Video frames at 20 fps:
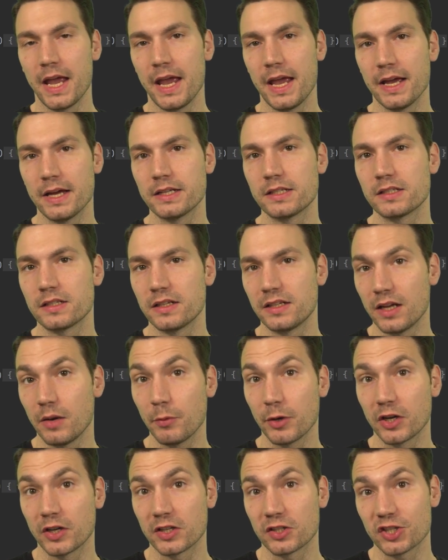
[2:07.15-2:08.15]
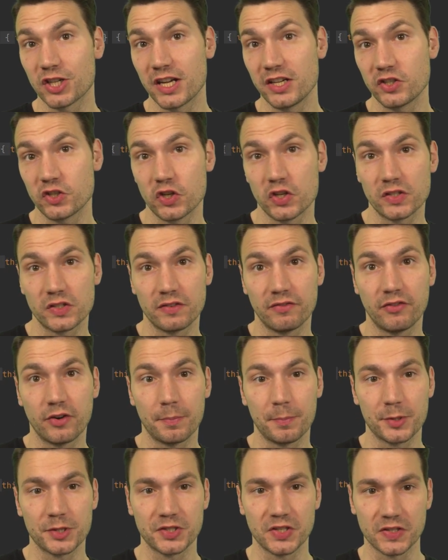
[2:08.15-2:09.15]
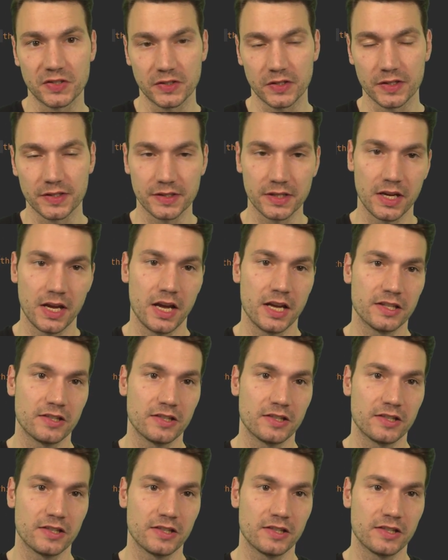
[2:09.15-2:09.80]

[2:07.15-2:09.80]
And now we're gonna change this for persistence.